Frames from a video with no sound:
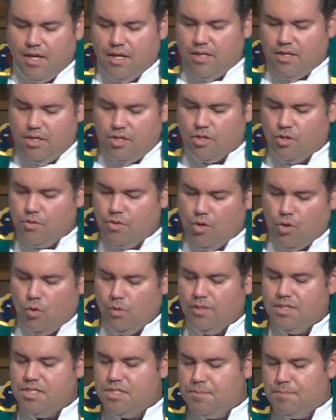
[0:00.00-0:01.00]
you know, the
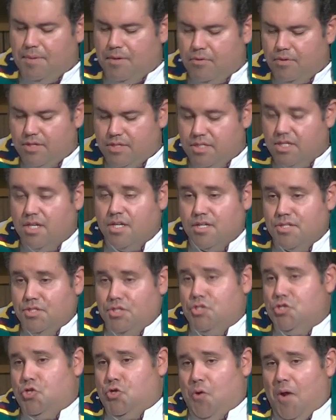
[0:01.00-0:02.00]
Holy Spirit does
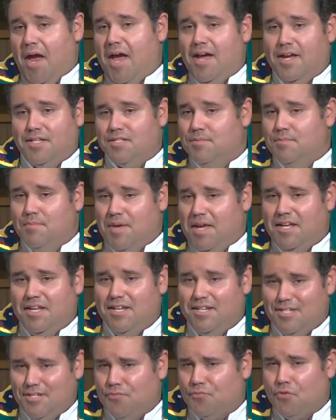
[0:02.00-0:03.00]
attract many
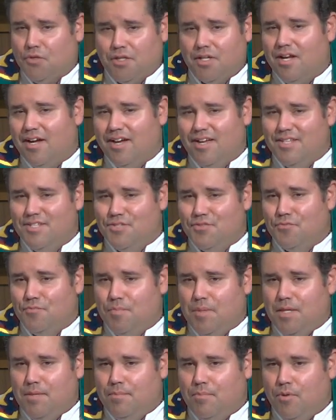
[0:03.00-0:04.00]
different kinds of
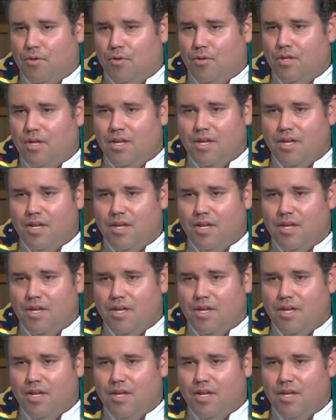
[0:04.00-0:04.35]
people